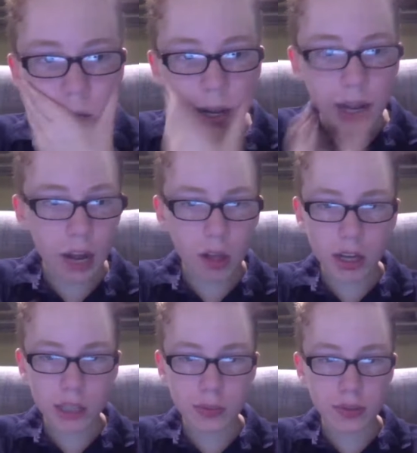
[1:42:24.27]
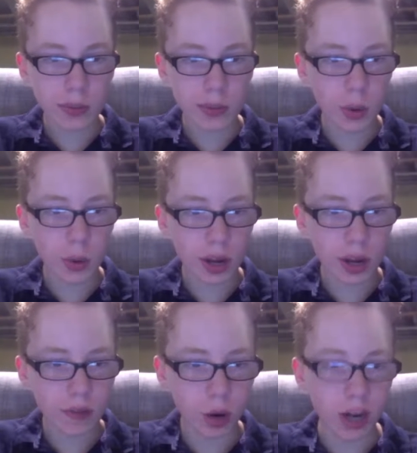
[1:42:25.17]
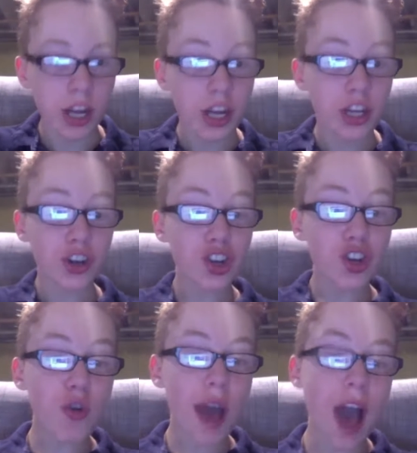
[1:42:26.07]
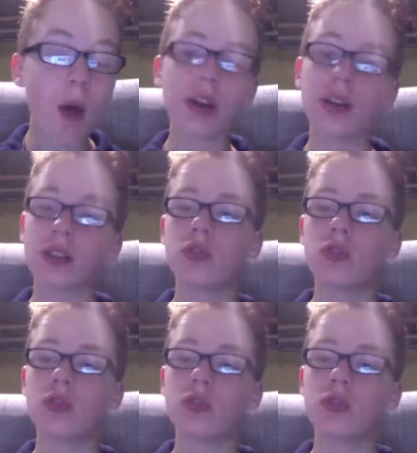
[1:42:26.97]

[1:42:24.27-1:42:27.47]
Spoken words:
how long has this been going on for? 2 hours.